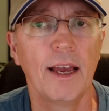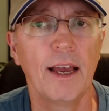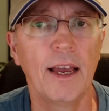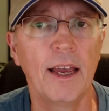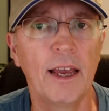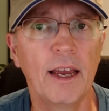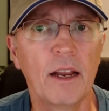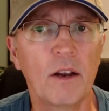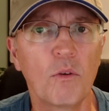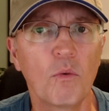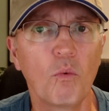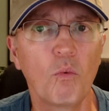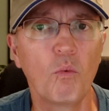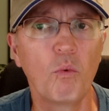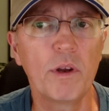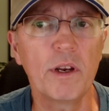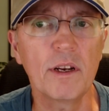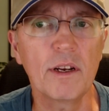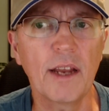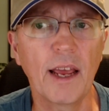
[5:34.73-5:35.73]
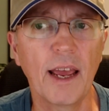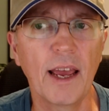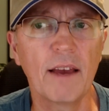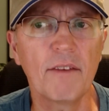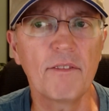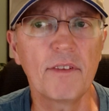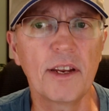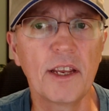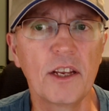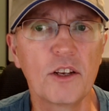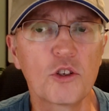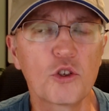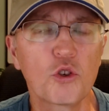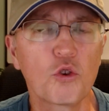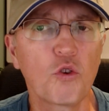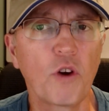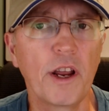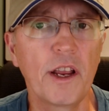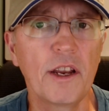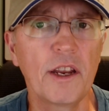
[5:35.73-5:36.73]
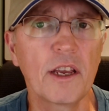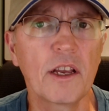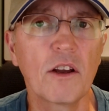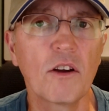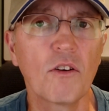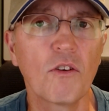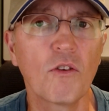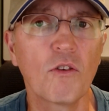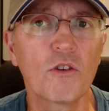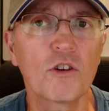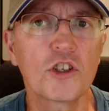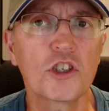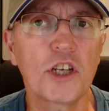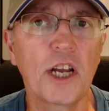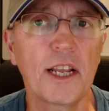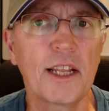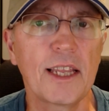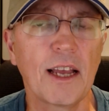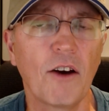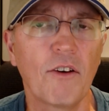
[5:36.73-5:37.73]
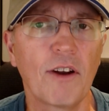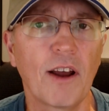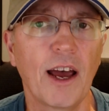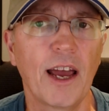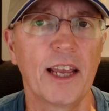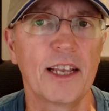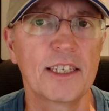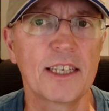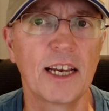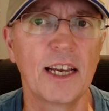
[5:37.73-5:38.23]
and we didn't have any training or shakedown hikes.